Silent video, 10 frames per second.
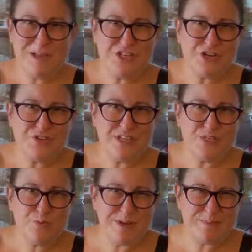make sure
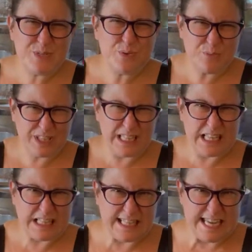these rims are really
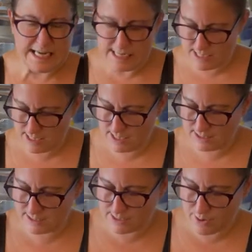clean
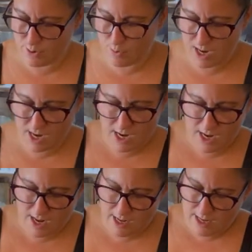so
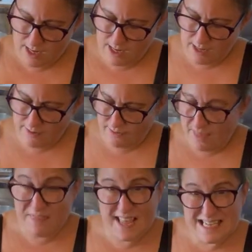
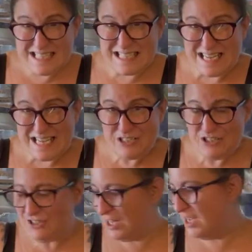that they
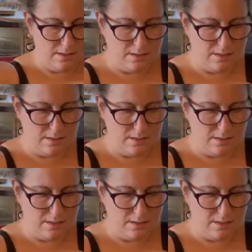seal.